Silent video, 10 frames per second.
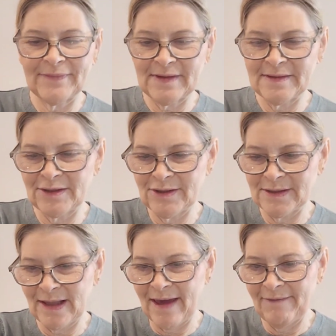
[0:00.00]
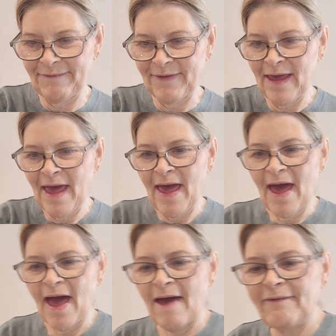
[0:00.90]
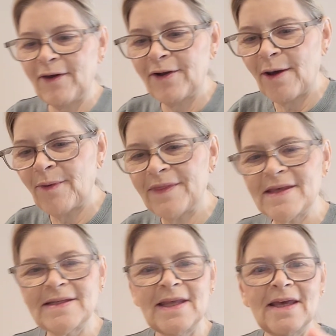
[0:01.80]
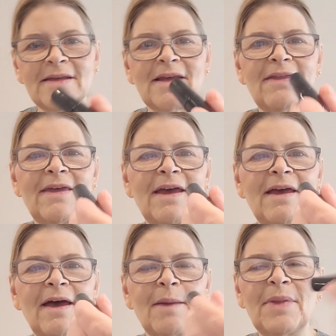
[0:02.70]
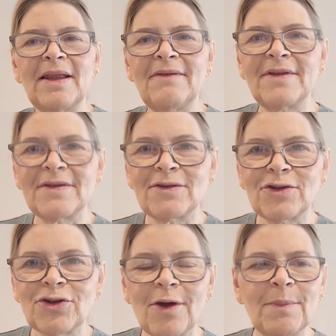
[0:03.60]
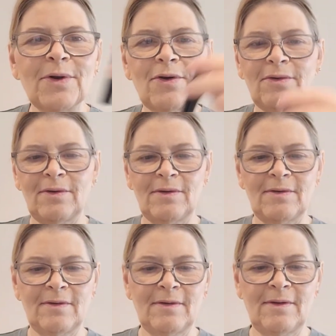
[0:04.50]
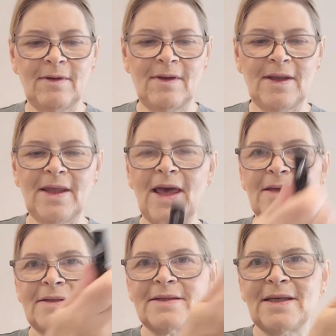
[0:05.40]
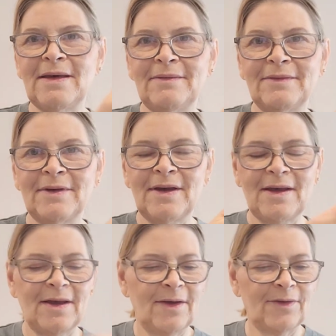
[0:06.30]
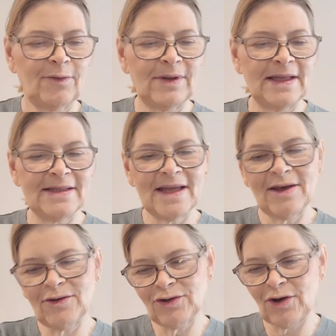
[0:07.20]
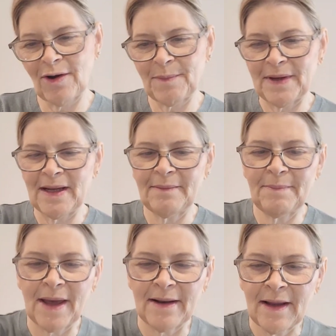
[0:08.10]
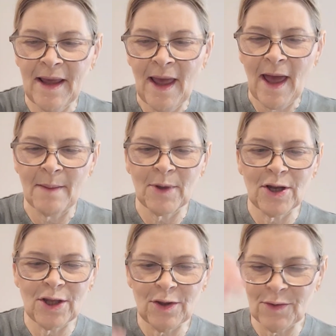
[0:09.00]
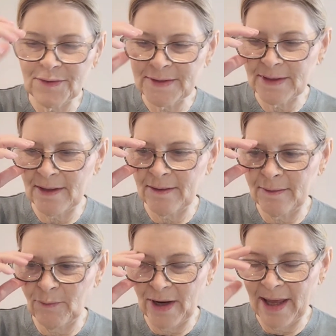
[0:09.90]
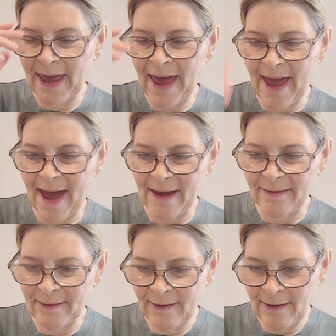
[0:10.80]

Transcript: such is life. I figured out what this thing is, I believe this is a sharpener. Yes, see? So at least I can sharpen it, but I'm going to use what I can